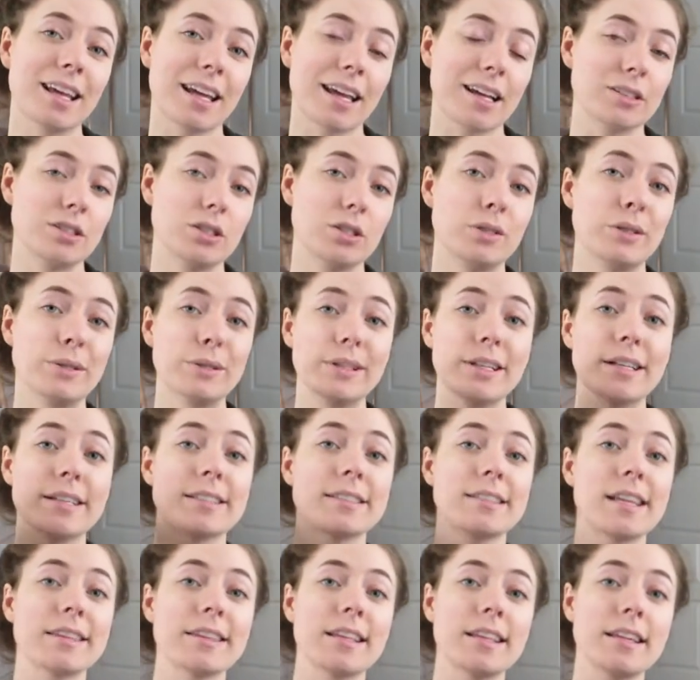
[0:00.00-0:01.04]
like a to-do
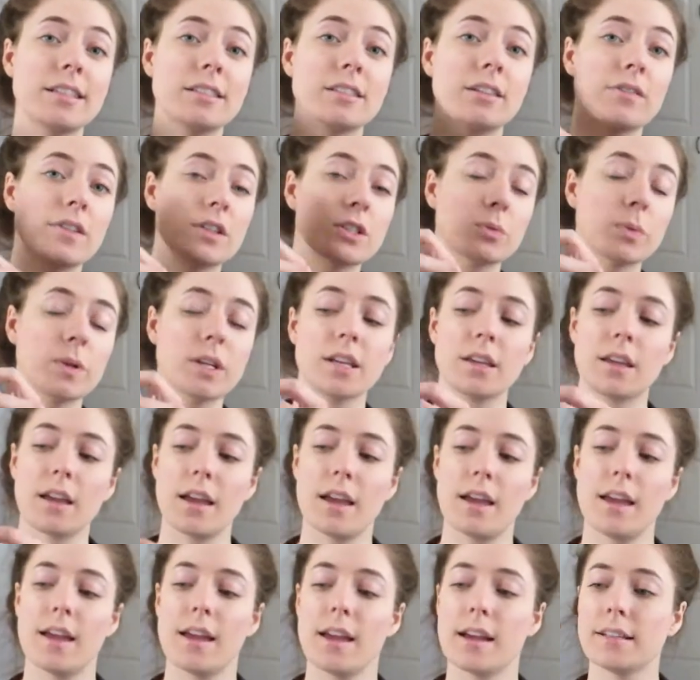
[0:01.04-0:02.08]
list at the end of each week
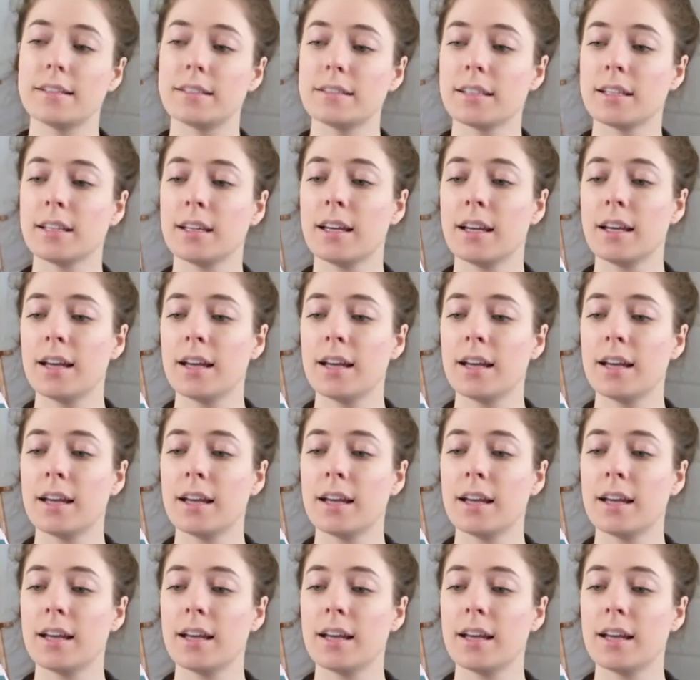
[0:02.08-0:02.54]
and